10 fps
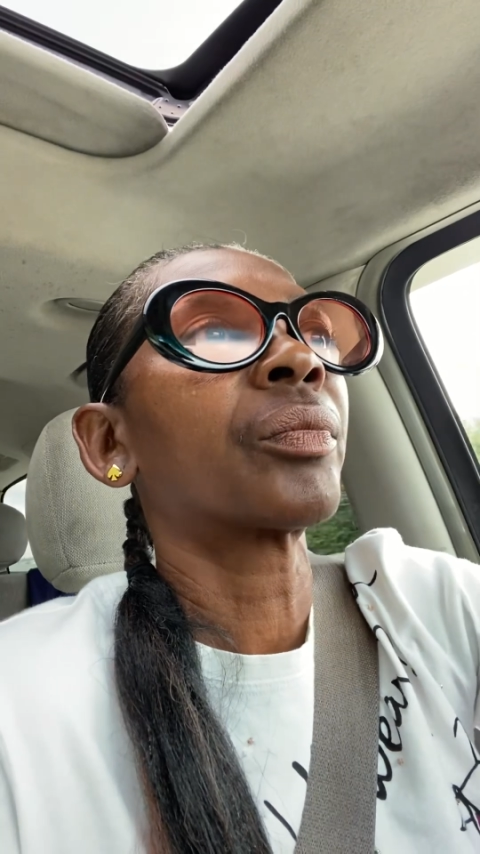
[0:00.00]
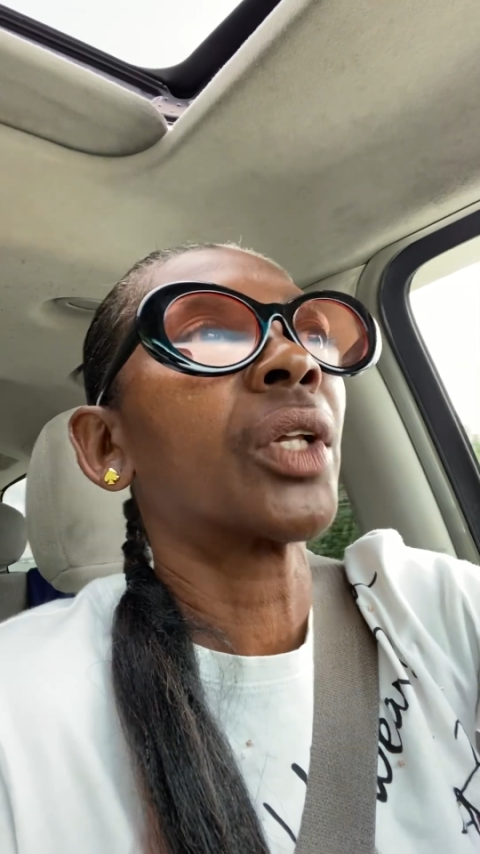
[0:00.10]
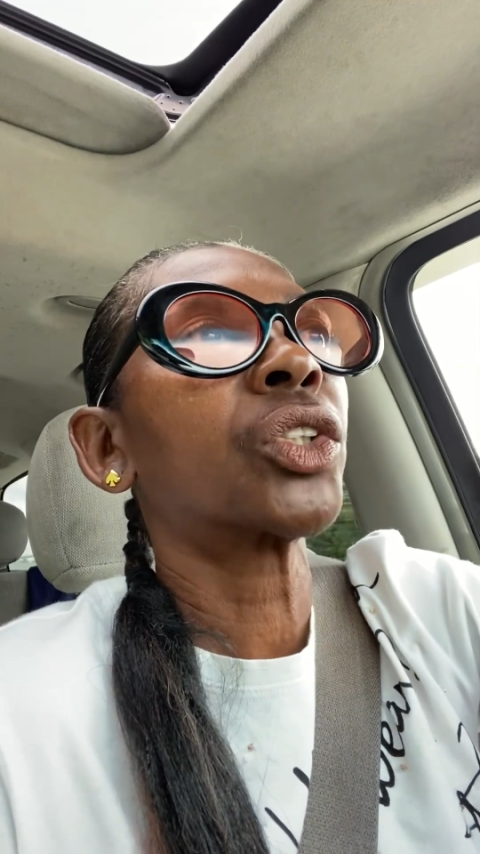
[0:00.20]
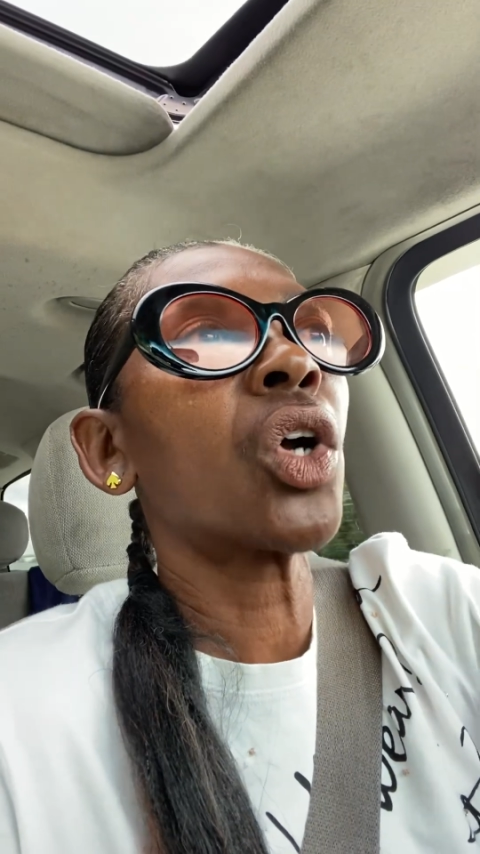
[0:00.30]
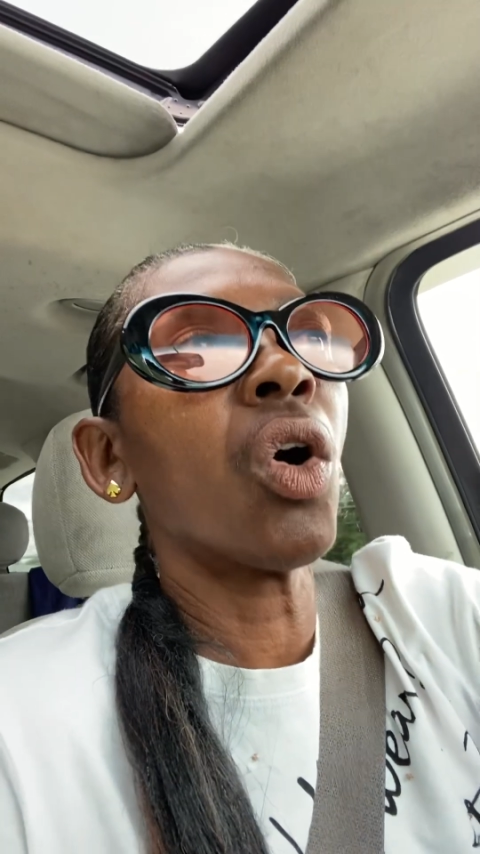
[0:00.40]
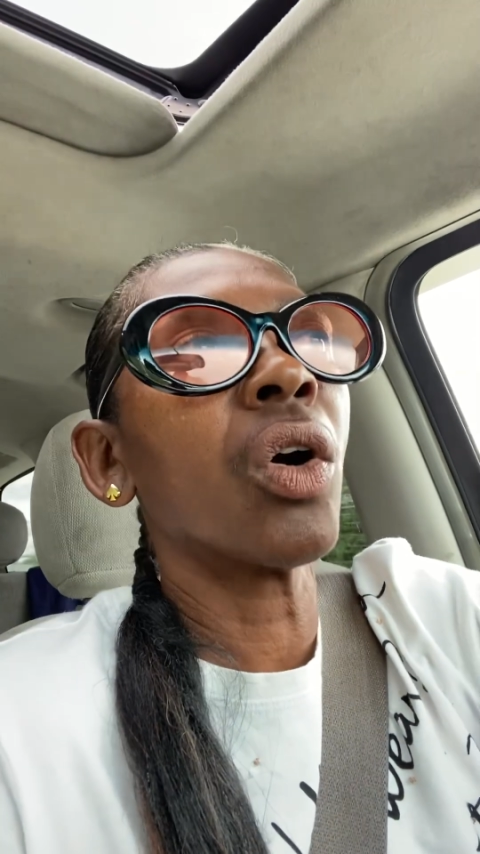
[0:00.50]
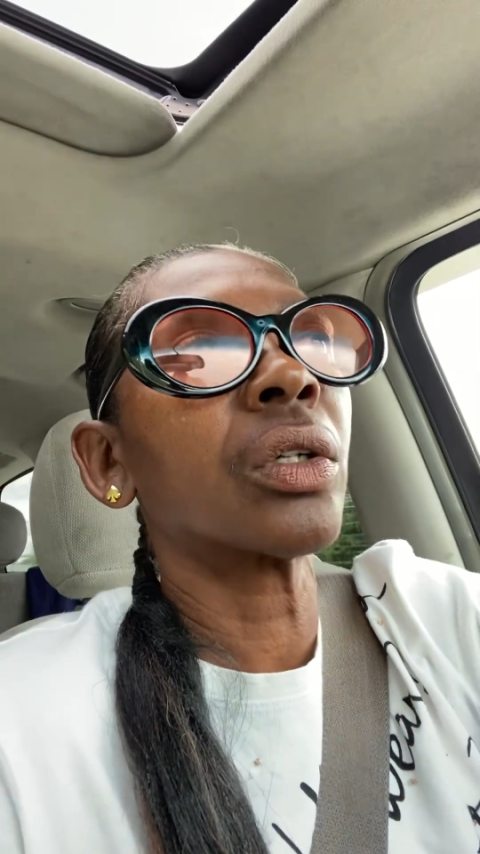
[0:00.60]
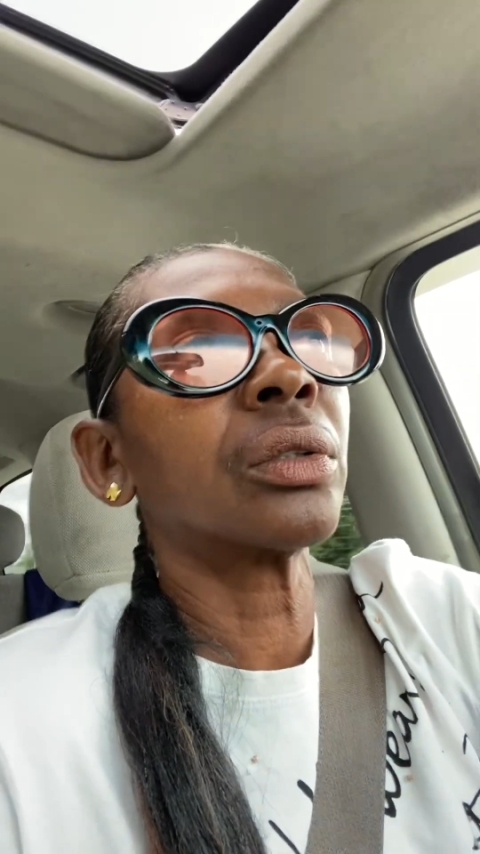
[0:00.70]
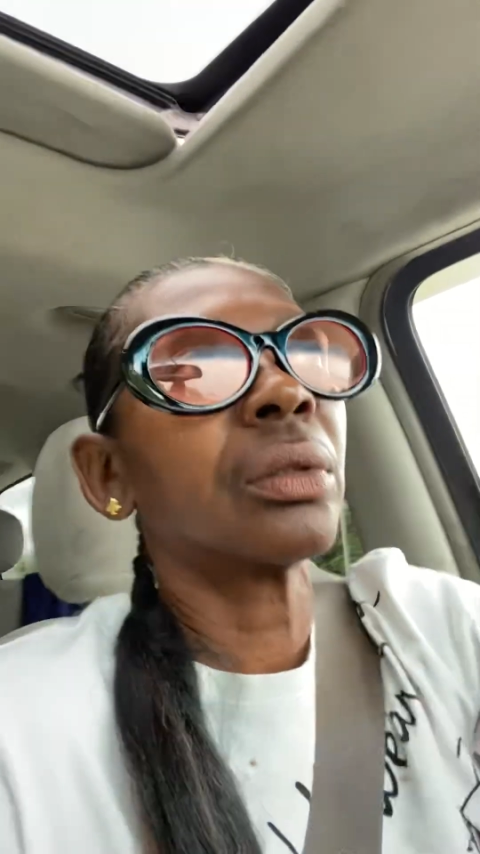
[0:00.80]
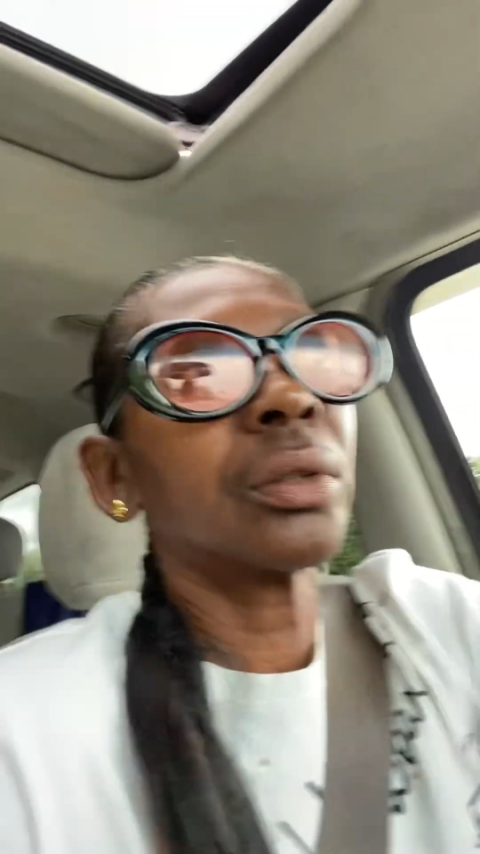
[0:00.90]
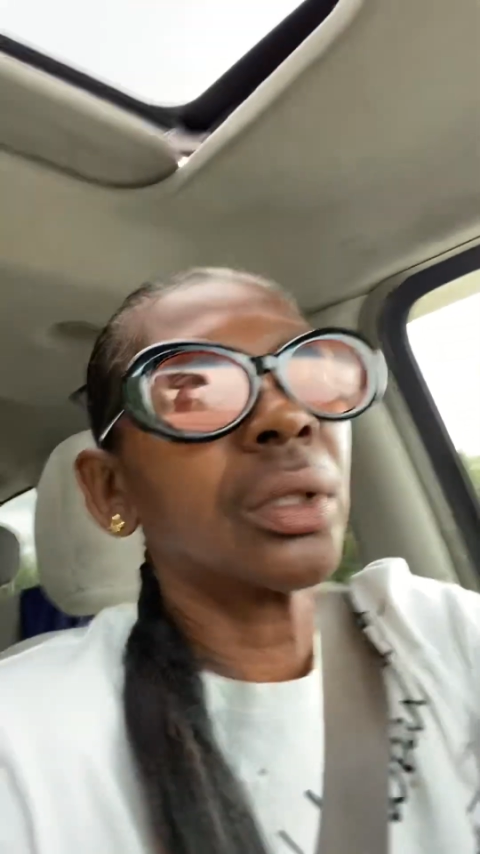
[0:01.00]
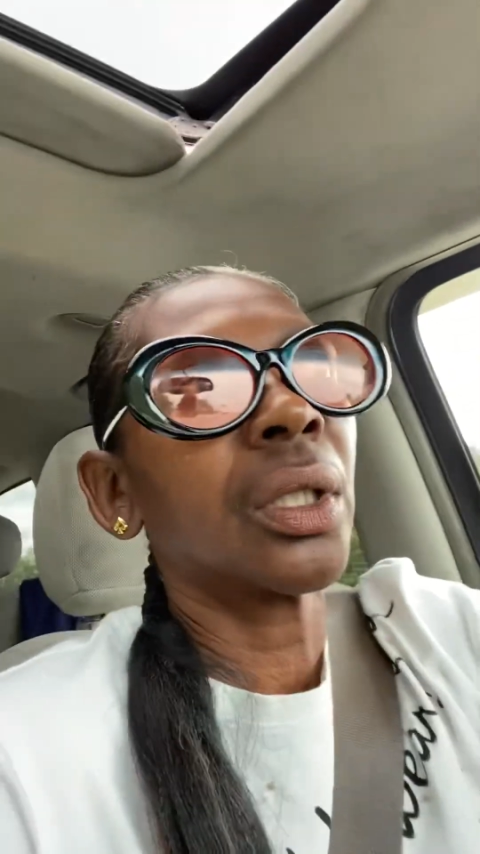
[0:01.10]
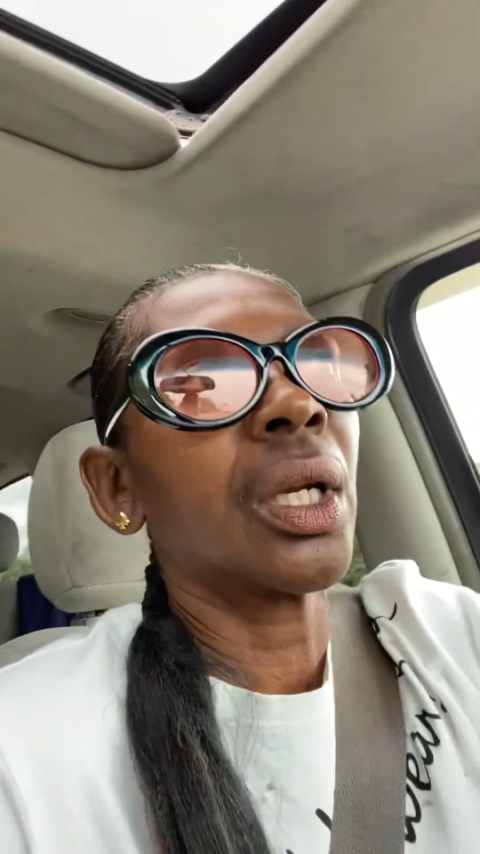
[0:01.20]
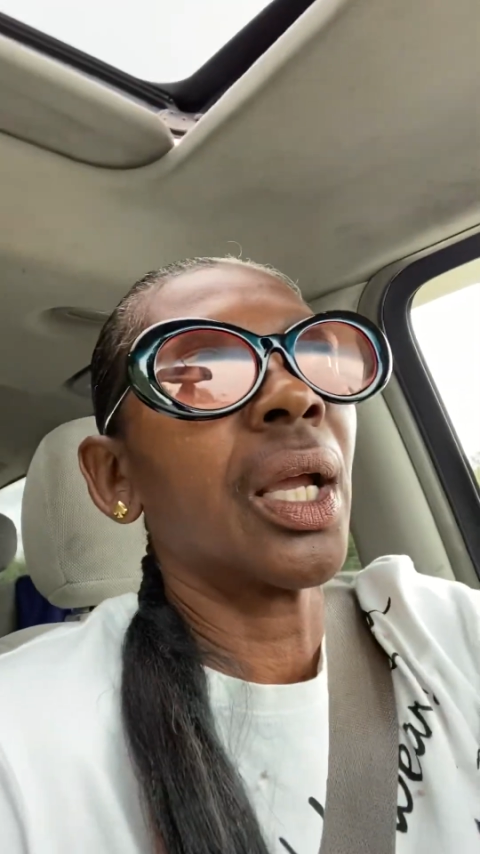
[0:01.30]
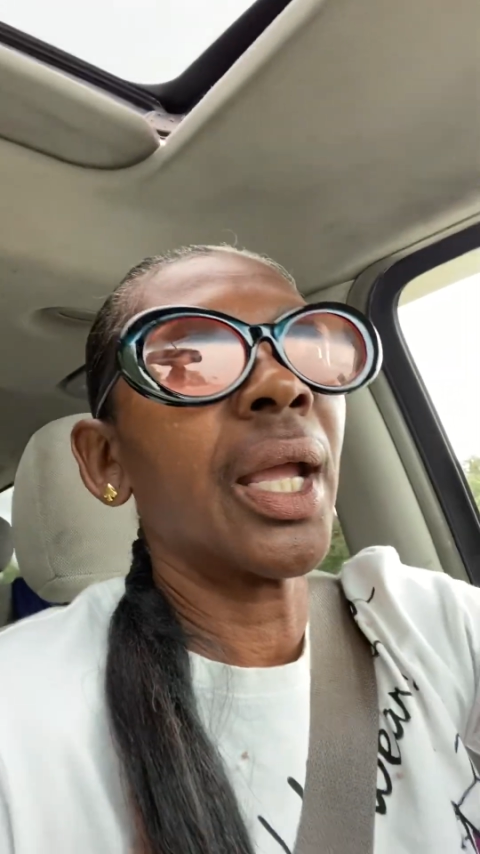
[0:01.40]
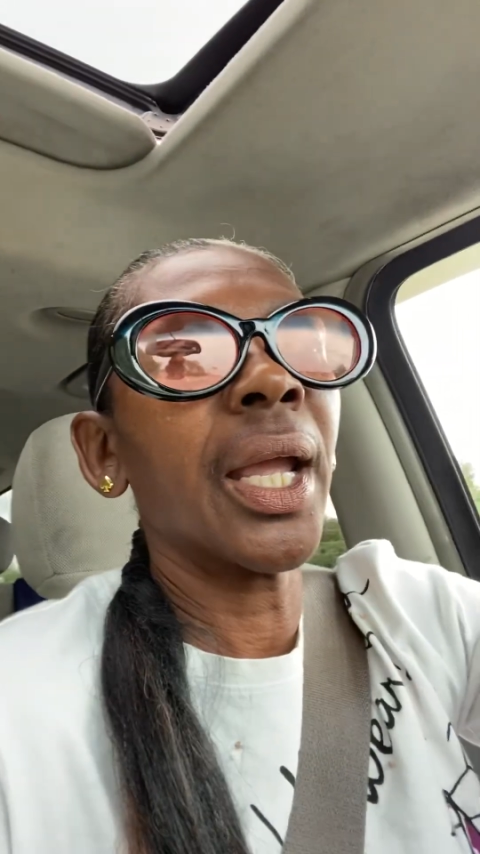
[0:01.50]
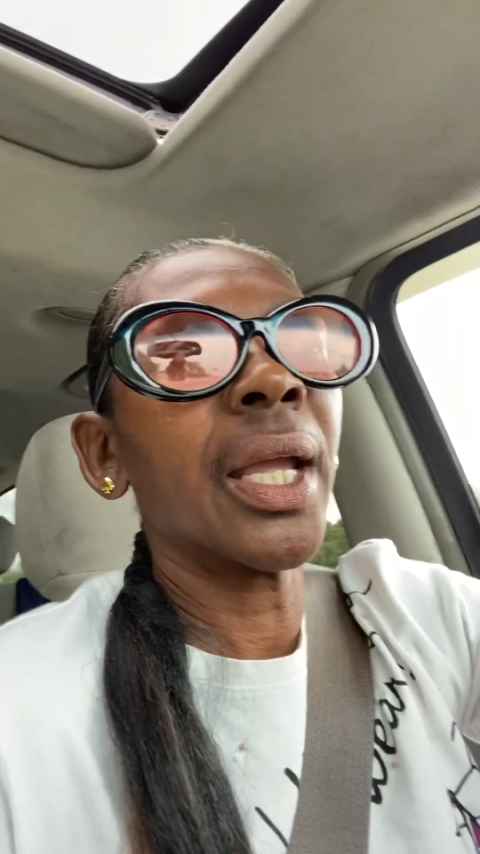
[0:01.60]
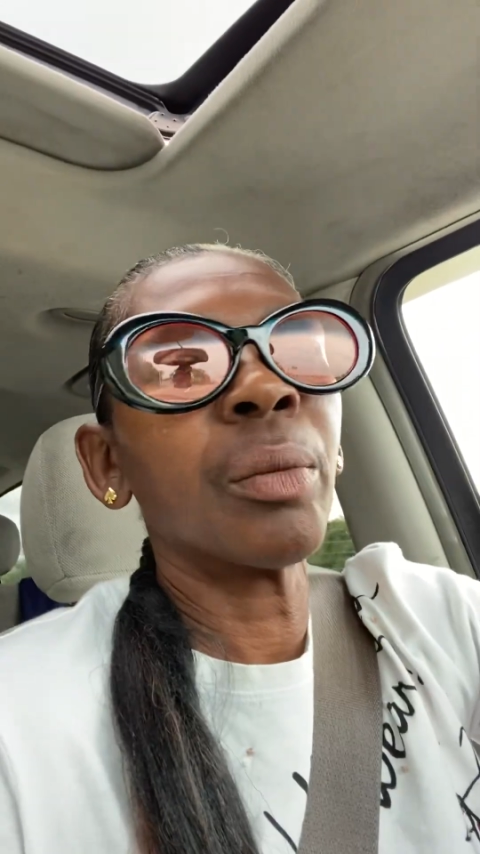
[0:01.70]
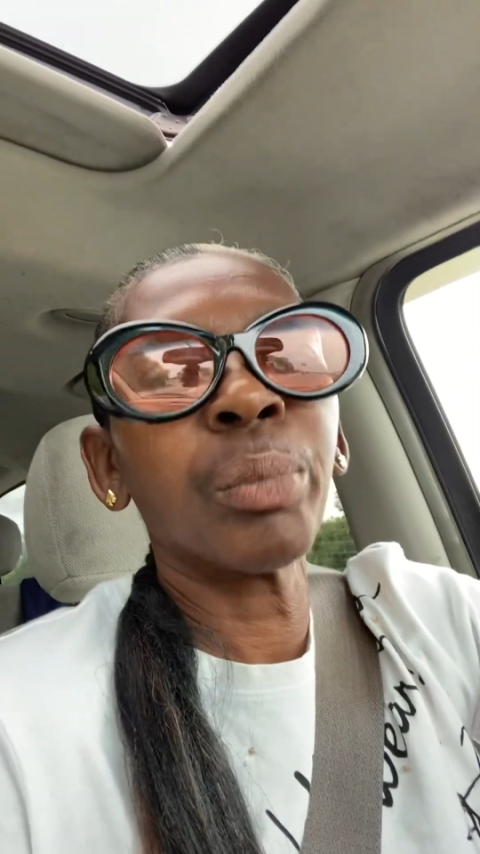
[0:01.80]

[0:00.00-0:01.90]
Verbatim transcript: It's called a